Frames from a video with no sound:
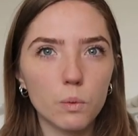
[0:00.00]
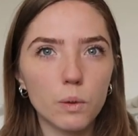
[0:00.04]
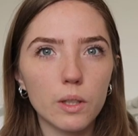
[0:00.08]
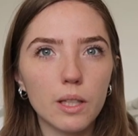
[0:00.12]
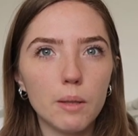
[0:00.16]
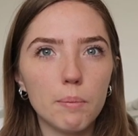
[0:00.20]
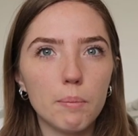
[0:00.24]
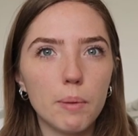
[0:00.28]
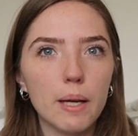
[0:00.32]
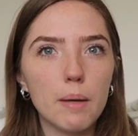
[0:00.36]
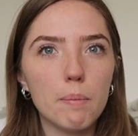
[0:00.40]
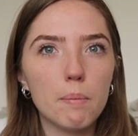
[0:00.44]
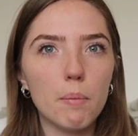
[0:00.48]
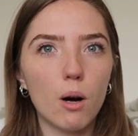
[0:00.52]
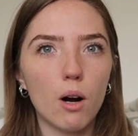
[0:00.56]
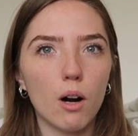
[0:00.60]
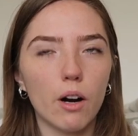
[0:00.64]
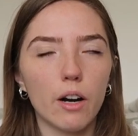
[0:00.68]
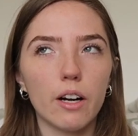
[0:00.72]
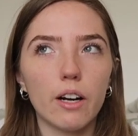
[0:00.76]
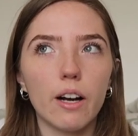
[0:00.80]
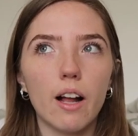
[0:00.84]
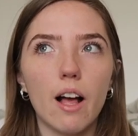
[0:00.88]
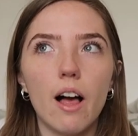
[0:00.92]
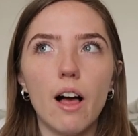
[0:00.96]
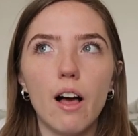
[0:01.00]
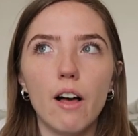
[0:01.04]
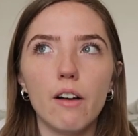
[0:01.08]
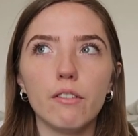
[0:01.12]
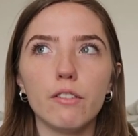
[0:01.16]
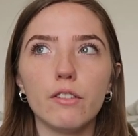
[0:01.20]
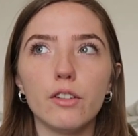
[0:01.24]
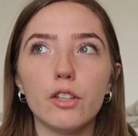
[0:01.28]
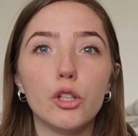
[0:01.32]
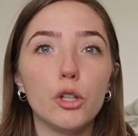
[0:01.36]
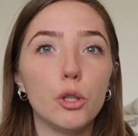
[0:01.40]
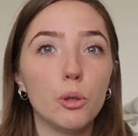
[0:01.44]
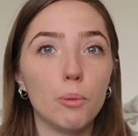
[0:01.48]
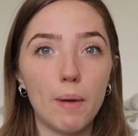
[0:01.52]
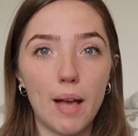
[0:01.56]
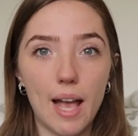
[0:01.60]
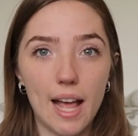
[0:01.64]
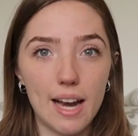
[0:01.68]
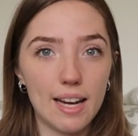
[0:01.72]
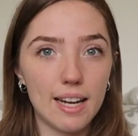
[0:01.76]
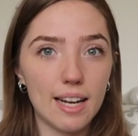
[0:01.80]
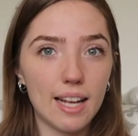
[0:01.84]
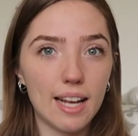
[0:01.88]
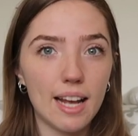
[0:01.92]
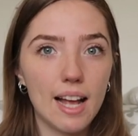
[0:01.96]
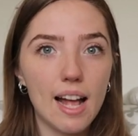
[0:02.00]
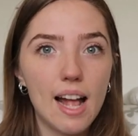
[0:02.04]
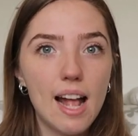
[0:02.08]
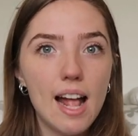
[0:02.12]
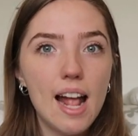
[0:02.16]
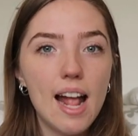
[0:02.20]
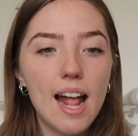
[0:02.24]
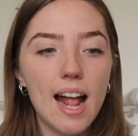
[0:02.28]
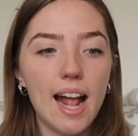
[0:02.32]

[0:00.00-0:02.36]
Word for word: really big part of humanity.